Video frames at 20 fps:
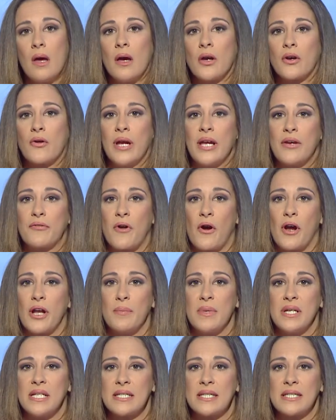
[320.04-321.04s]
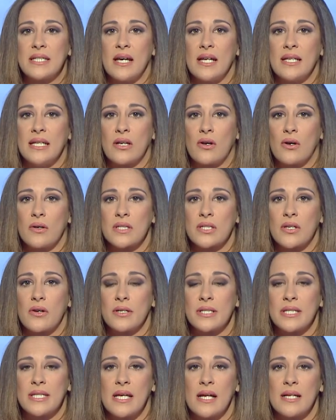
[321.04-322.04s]
Greek Foreign Minister Nikos
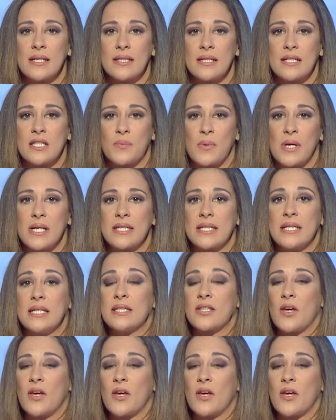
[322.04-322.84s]
Kotsias expressed his